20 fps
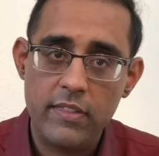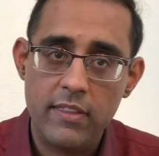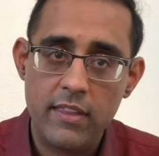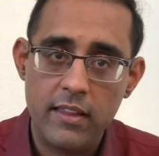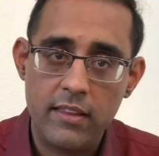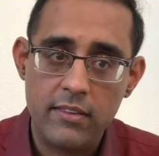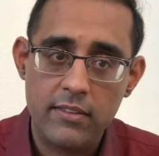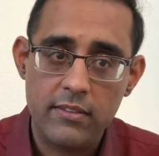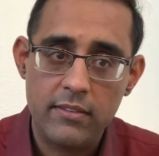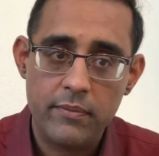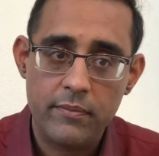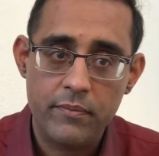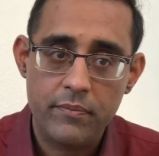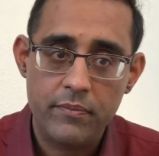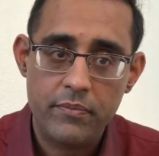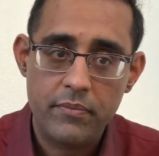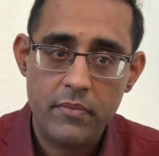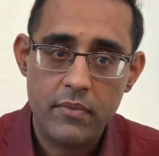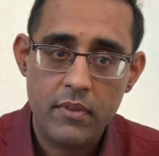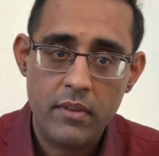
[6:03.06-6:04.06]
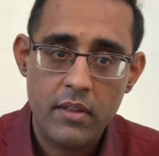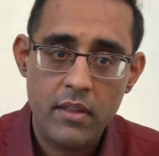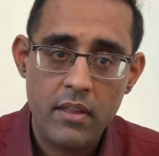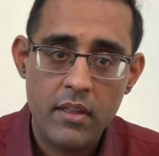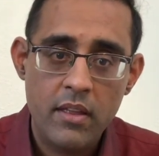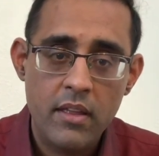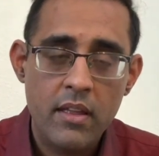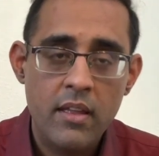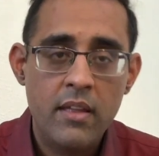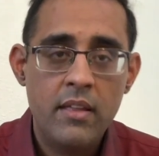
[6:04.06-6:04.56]
things.
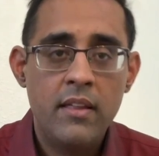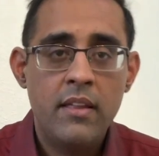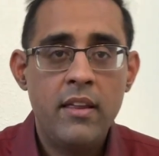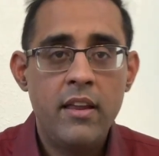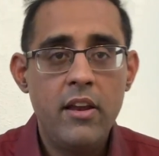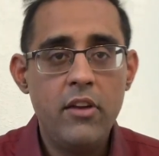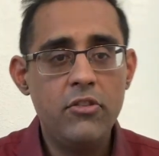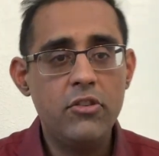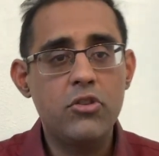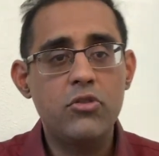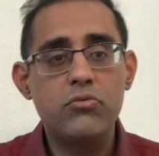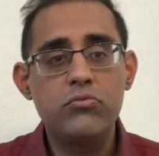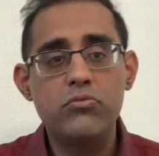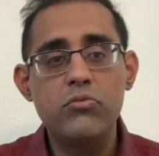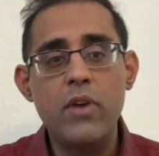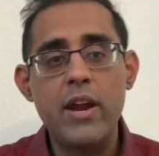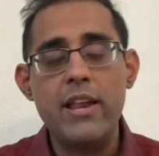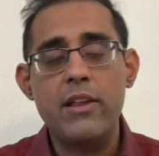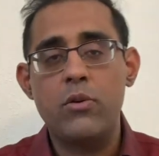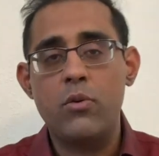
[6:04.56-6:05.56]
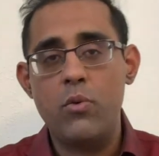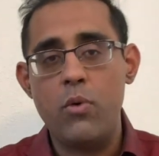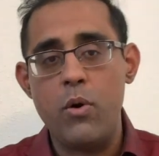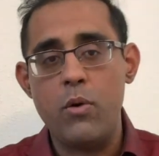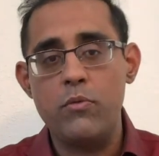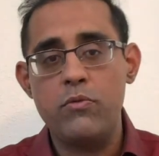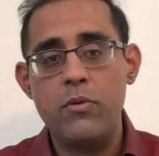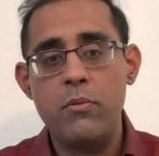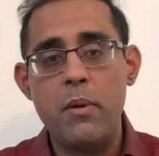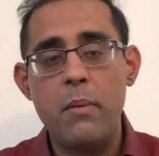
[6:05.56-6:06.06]
Here's a great quote
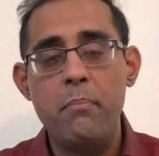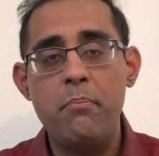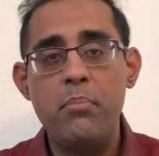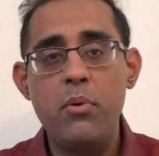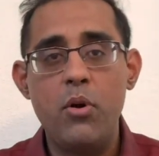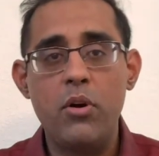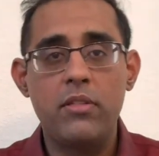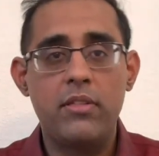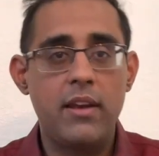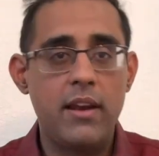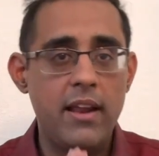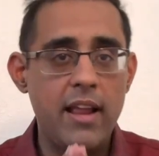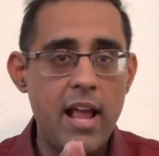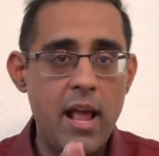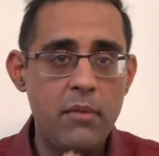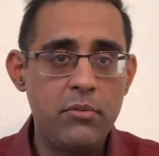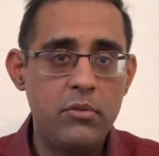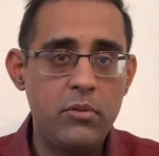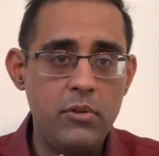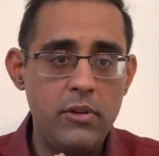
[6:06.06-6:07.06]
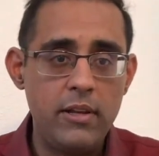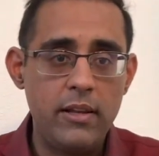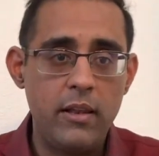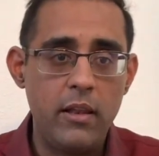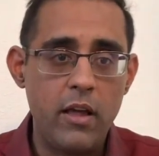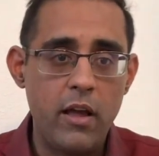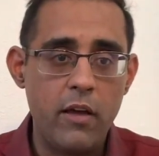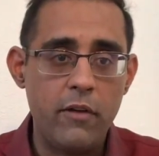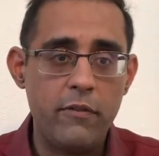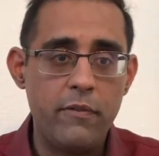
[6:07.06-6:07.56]
from a book that I absolutely
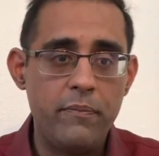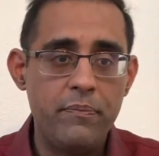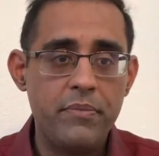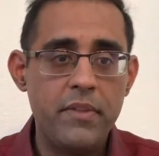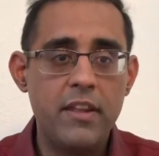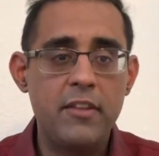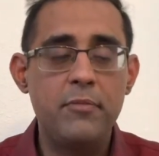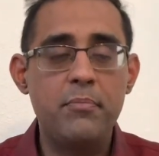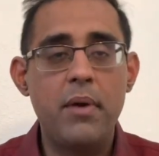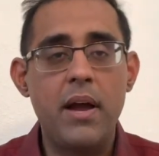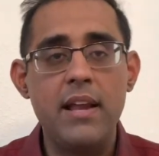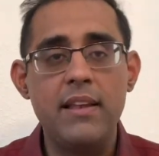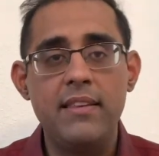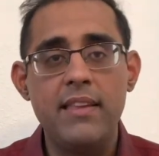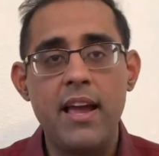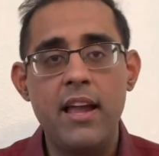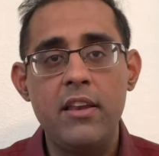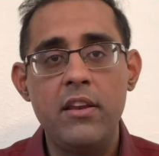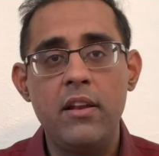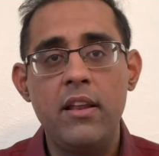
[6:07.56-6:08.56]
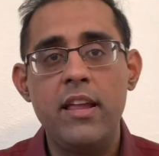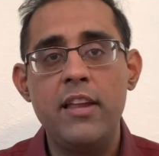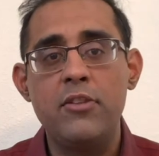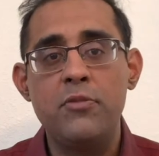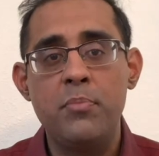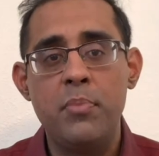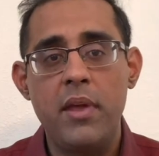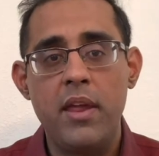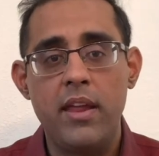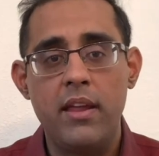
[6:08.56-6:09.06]
love. It's by Daniel H.
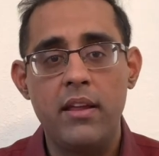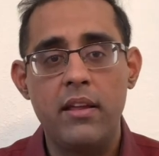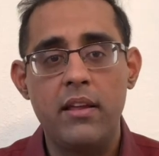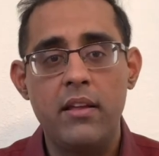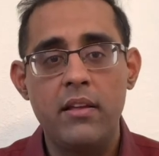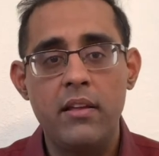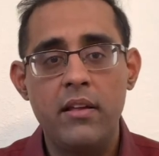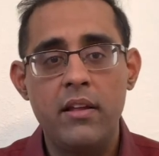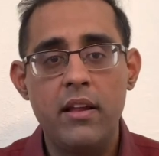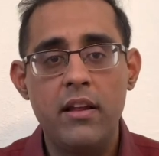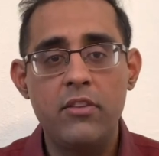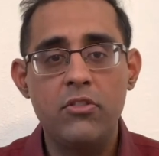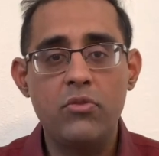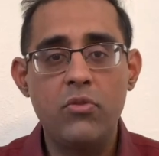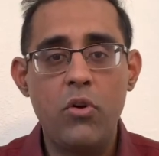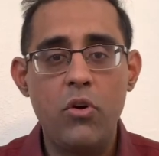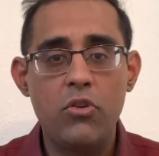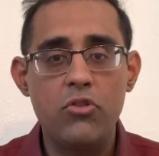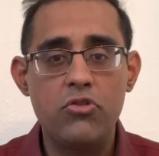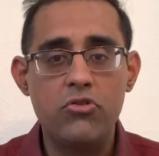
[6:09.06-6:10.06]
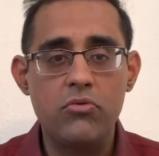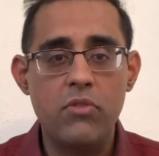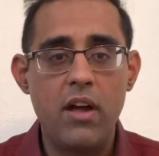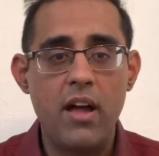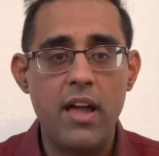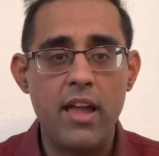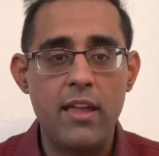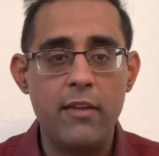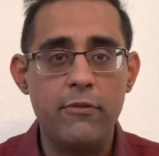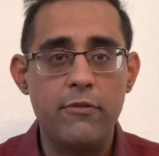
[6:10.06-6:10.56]
Pink, and it's called
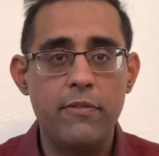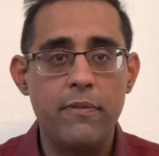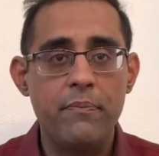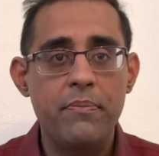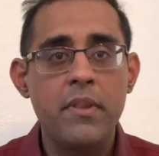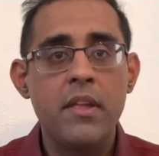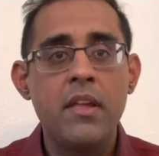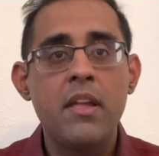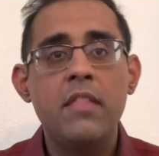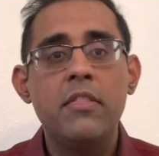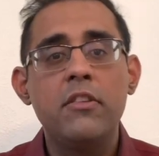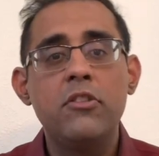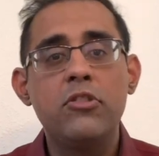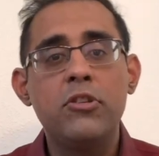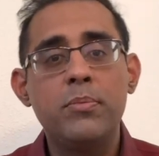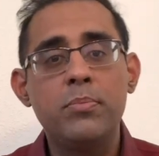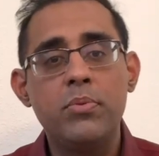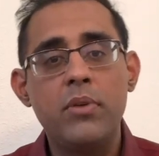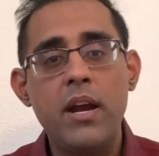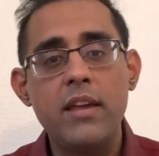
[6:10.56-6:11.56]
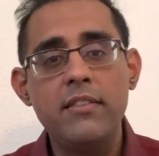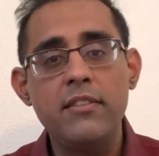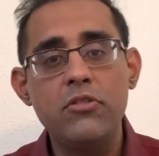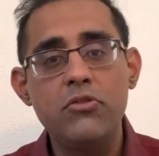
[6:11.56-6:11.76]
Drive, The Surprising